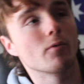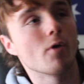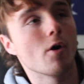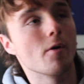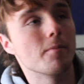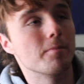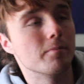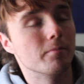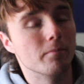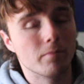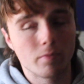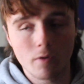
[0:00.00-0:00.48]

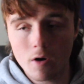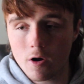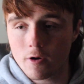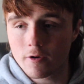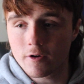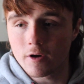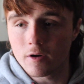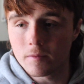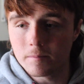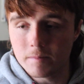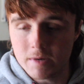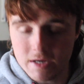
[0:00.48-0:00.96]
rope
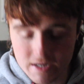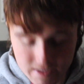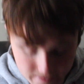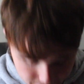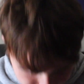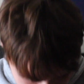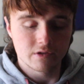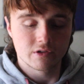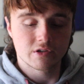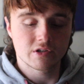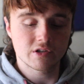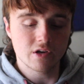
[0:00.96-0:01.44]
broke on me.
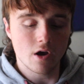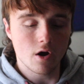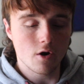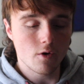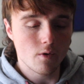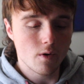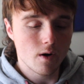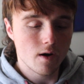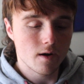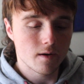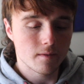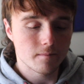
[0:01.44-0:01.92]

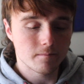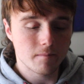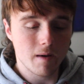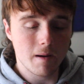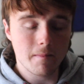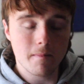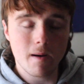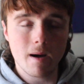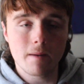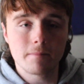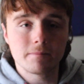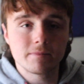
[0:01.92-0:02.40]
So,
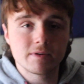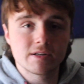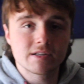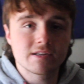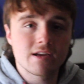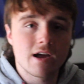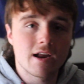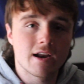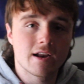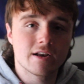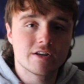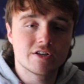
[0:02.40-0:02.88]
my mum
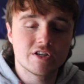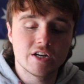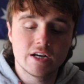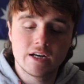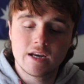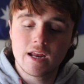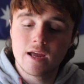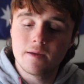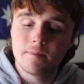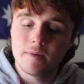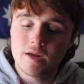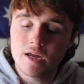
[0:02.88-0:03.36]
decided
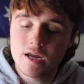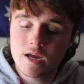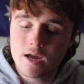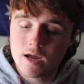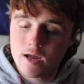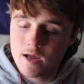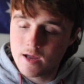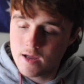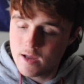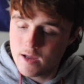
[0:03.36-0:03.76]
she'd get me